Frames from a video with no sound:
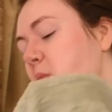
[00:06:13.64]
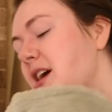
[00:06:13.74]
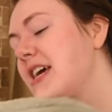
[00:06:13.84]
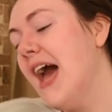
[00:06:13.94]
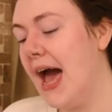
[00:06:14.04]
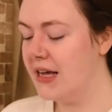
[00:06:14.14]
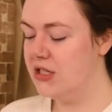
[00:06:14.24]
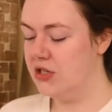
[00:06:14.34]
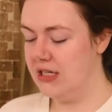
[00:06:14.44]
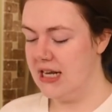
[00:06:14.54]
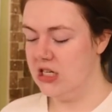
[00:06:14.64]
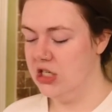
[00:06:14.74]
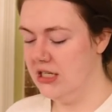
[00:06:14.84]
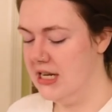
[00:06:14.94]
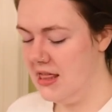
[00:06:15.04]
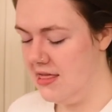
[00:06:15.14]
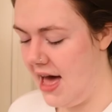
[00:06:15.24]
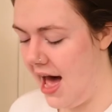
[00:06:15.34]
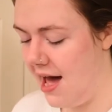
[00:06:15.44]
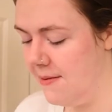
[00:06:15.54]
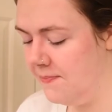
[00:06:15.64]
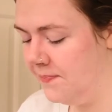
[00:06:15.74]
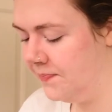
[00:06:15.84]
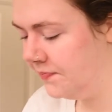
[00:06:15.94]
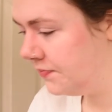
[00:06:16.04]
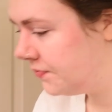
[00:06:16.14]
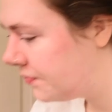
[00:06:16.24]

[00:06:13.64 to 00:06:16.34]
paying extra attention to that. I'm